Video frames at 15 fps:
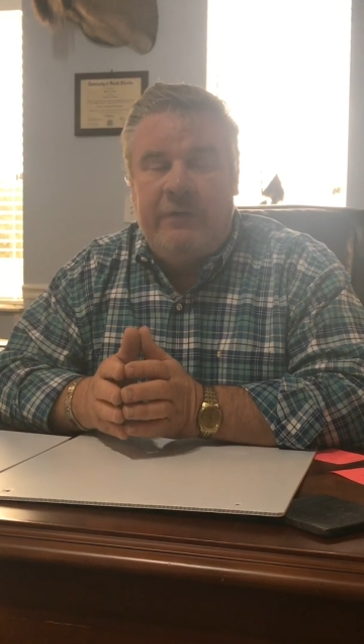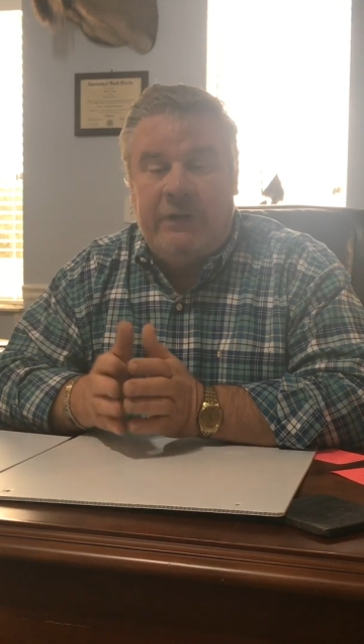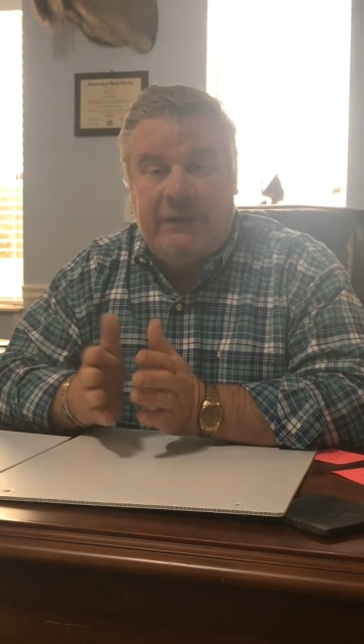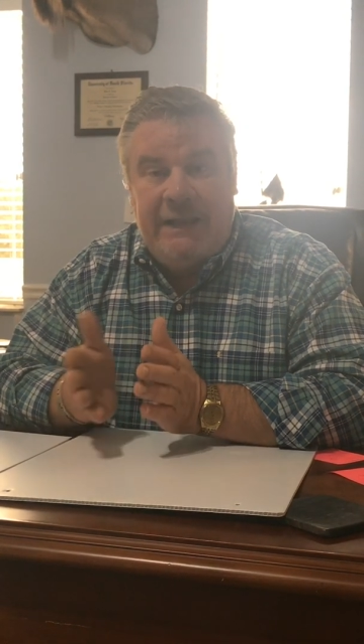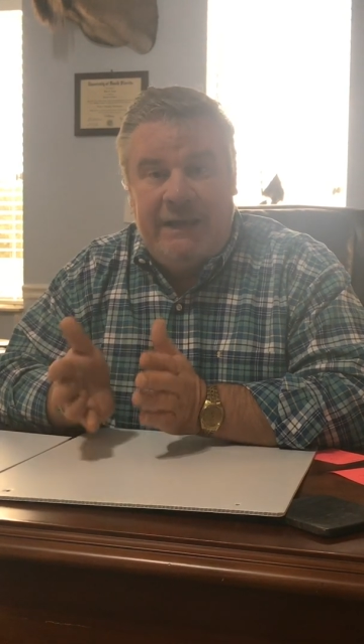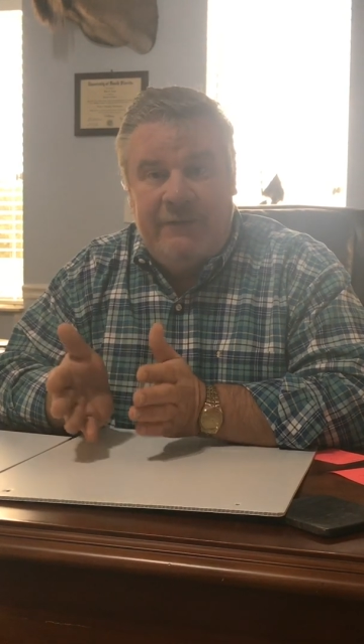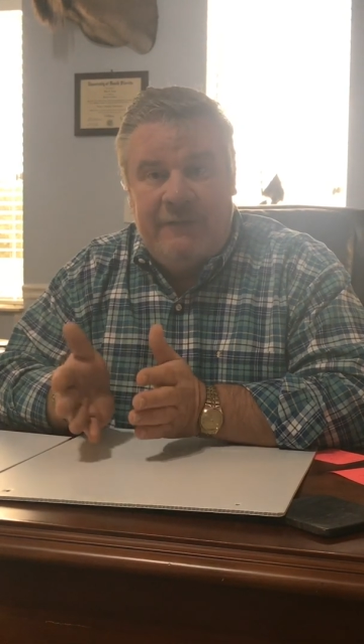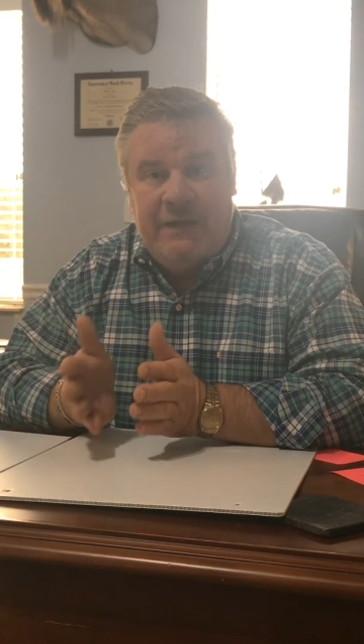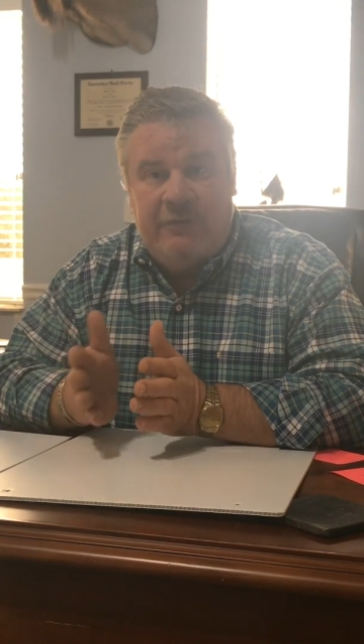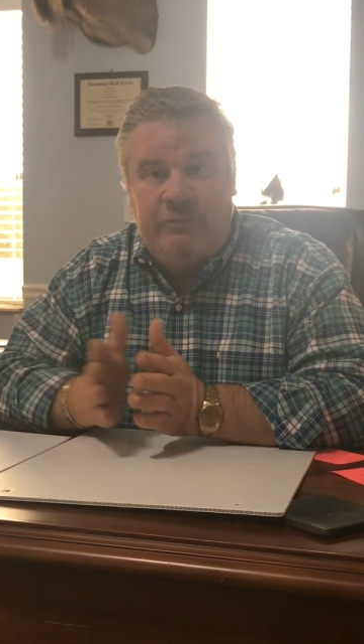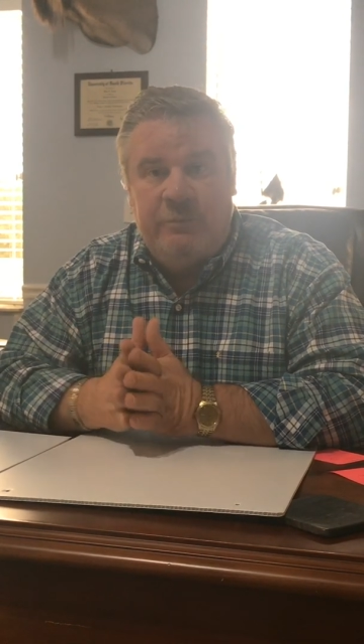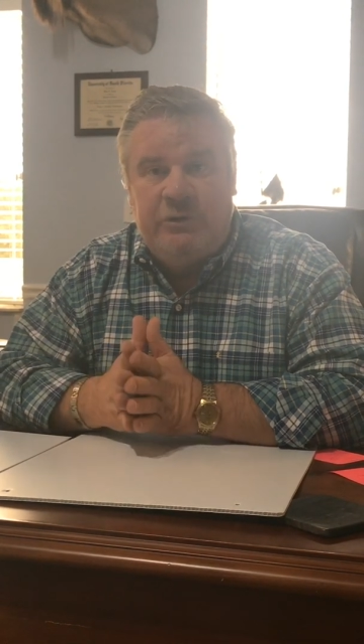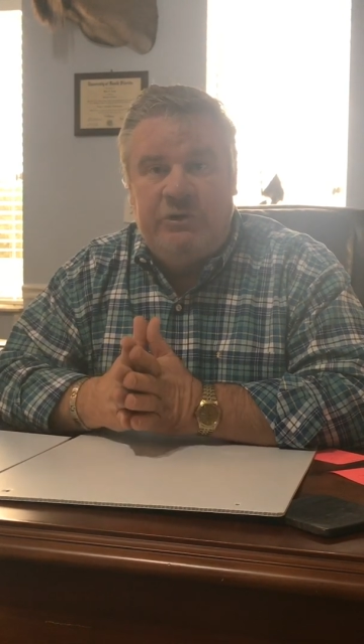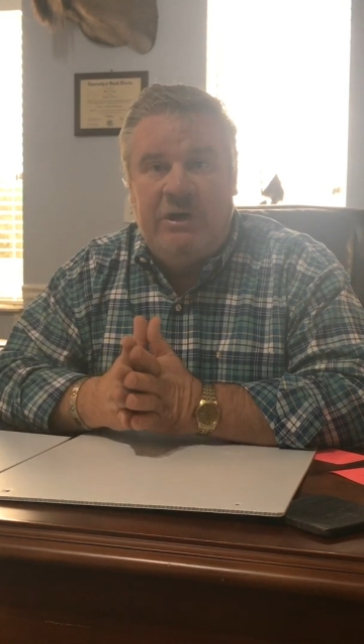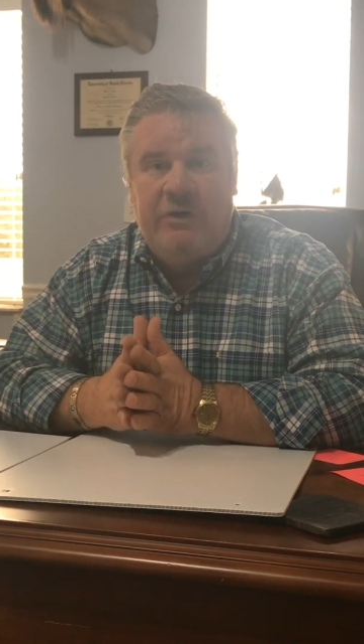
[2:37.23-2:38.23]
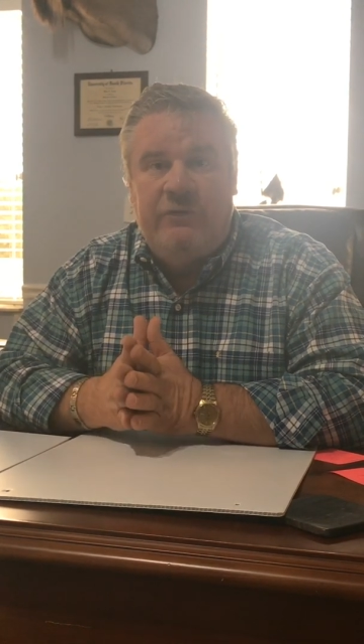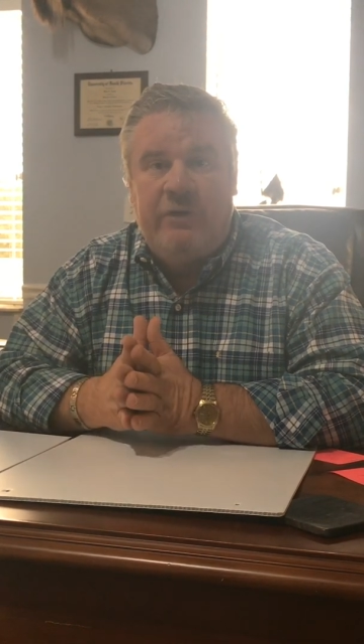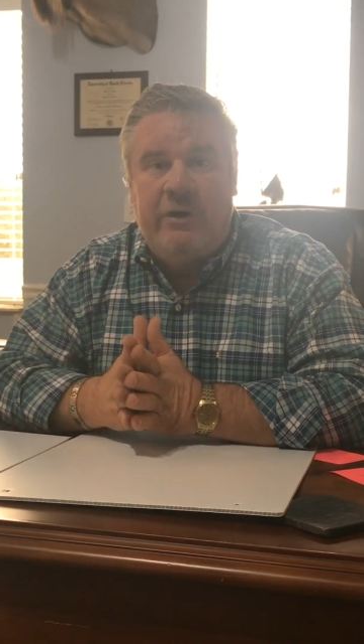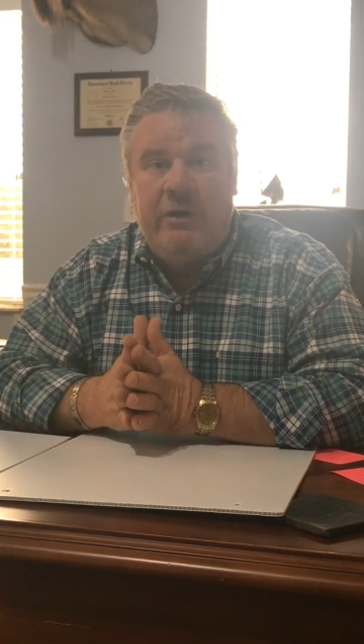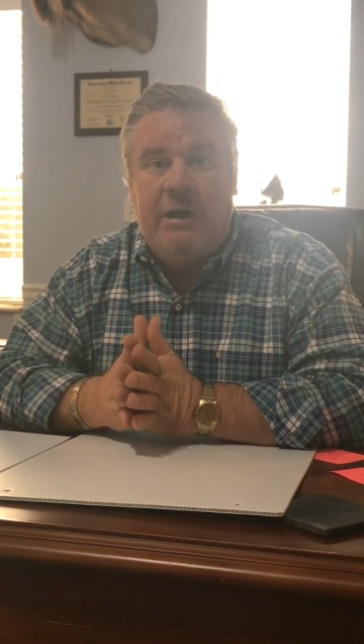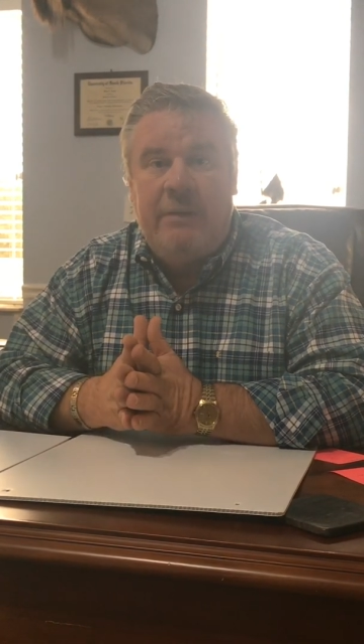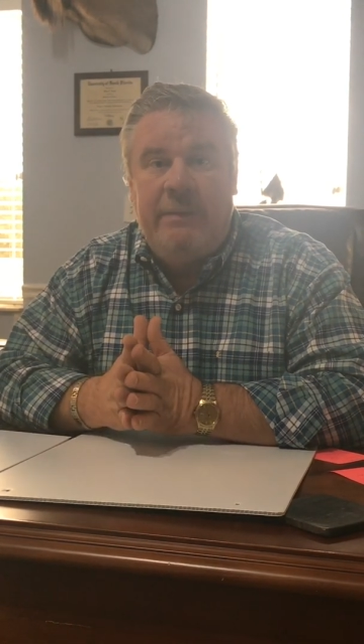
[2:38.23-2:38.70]
the latex machines
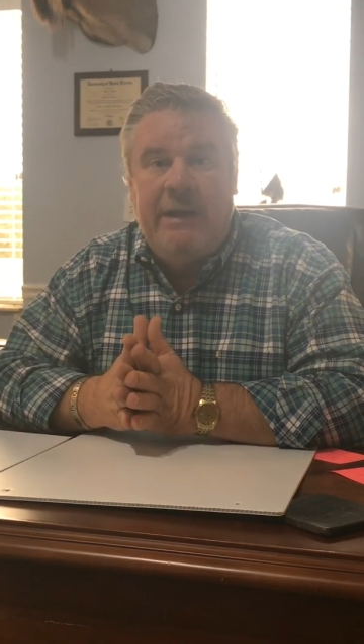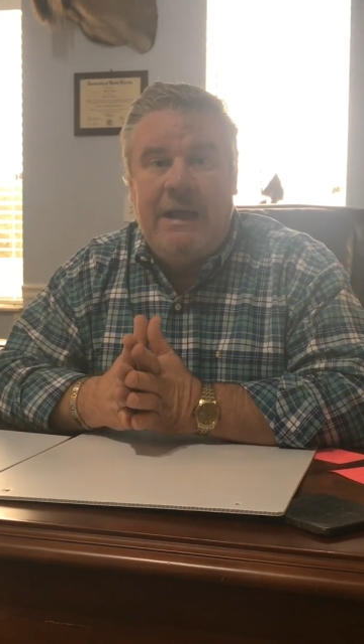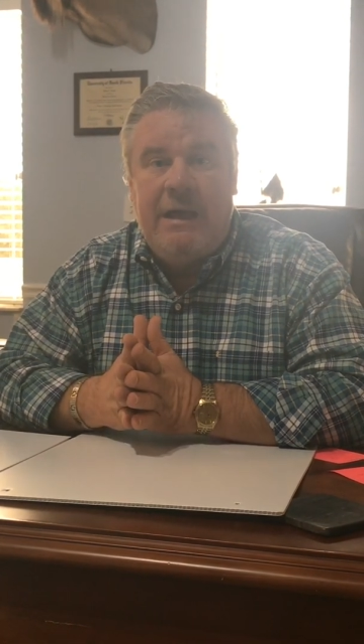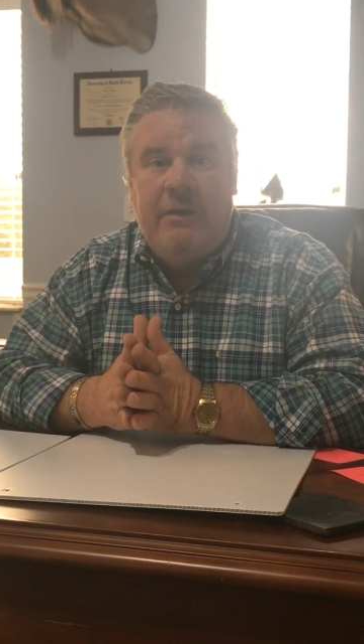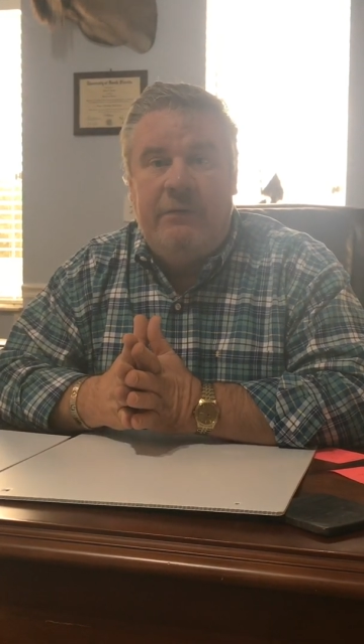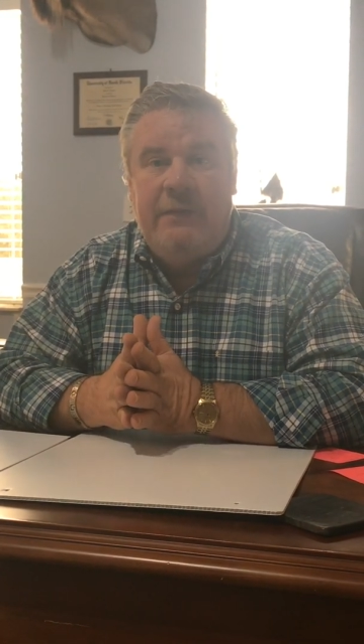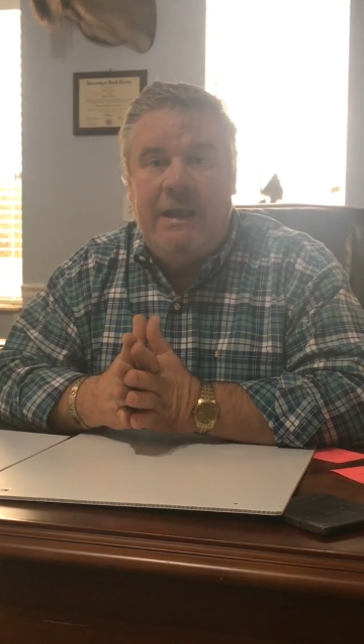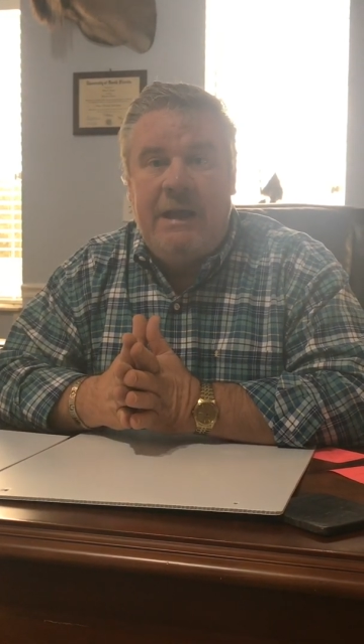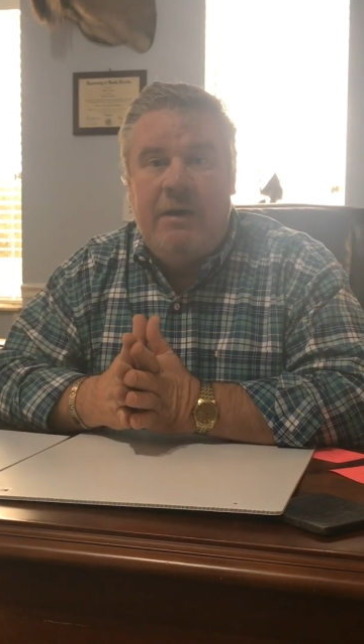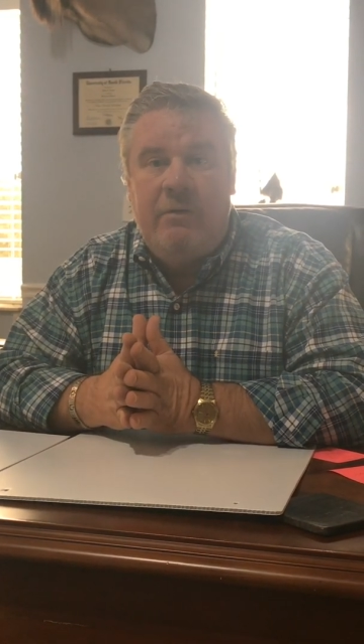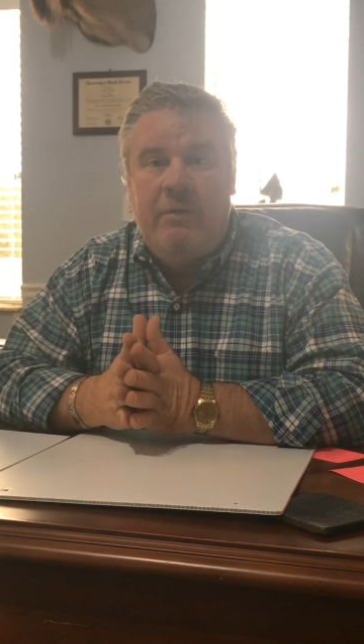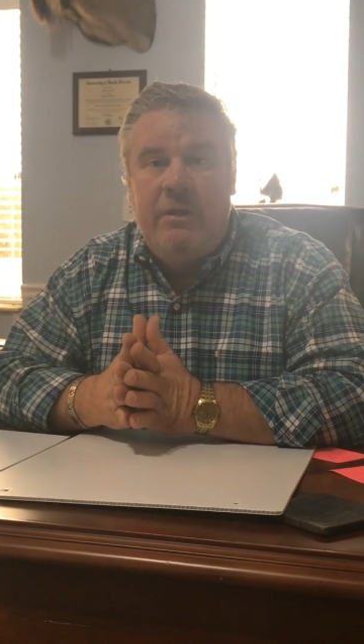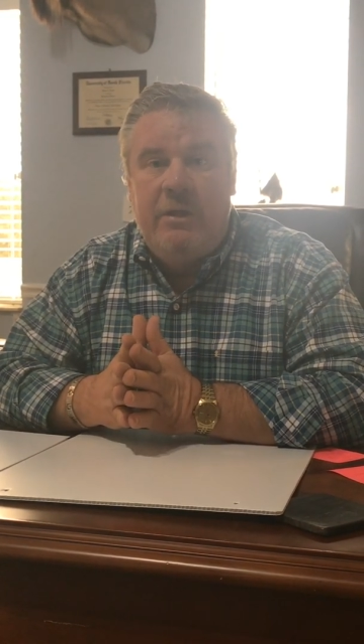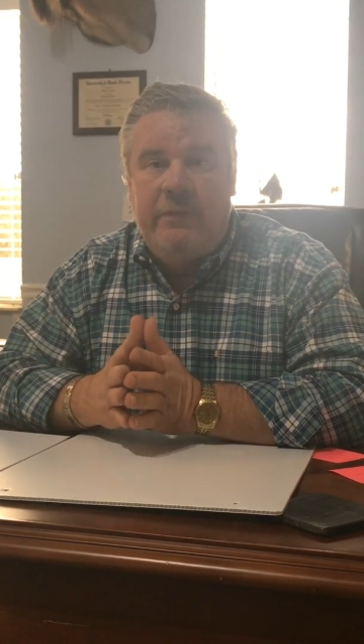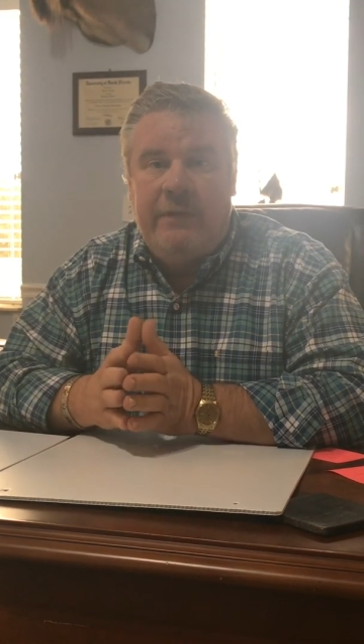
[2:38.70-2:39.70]
that are coming out now